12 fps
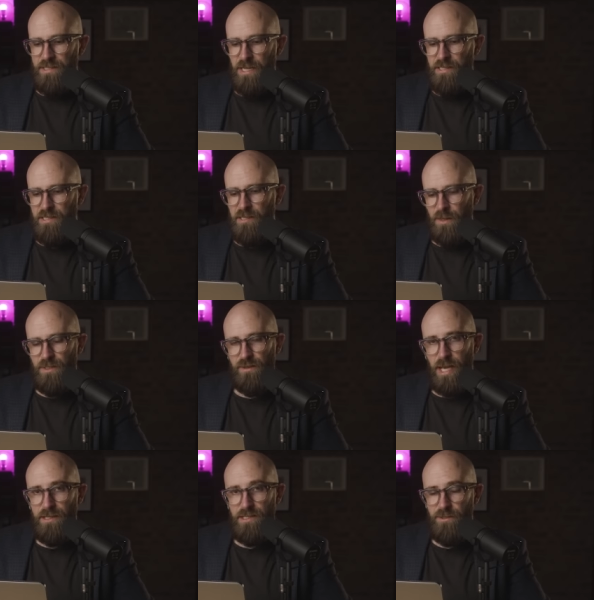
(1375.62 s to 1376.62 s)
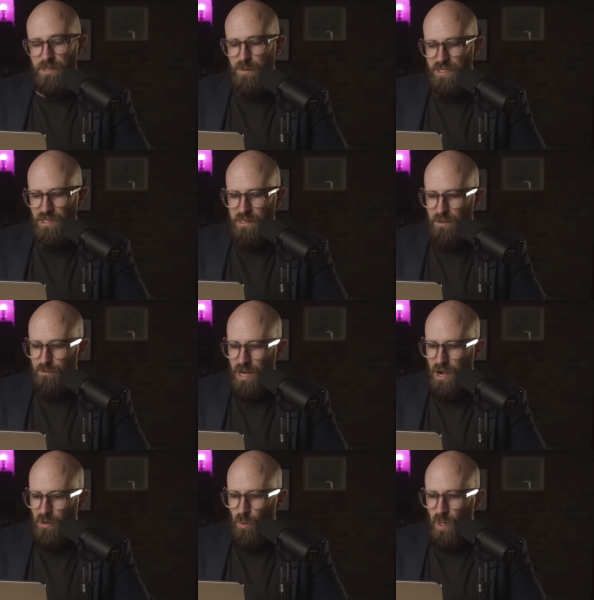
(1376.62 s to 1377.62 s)
In certain types of cancer, especially the
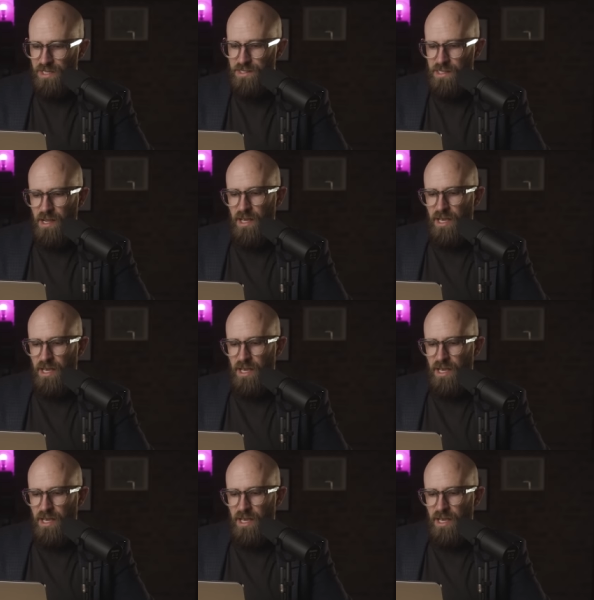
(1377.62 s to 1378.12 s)
rarer ones,